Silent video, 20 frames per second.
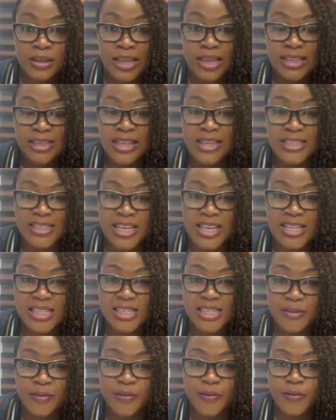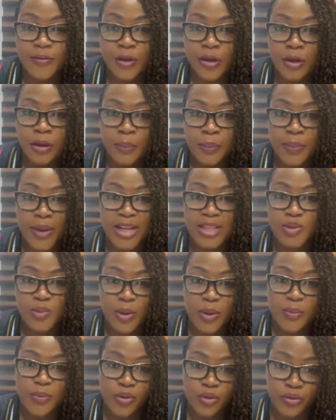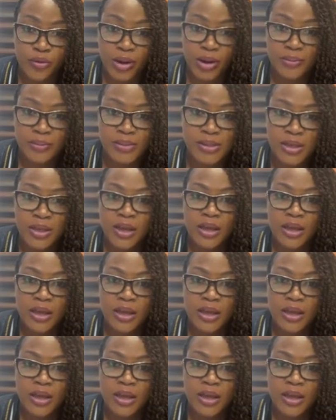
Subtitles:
intensive pathway programs,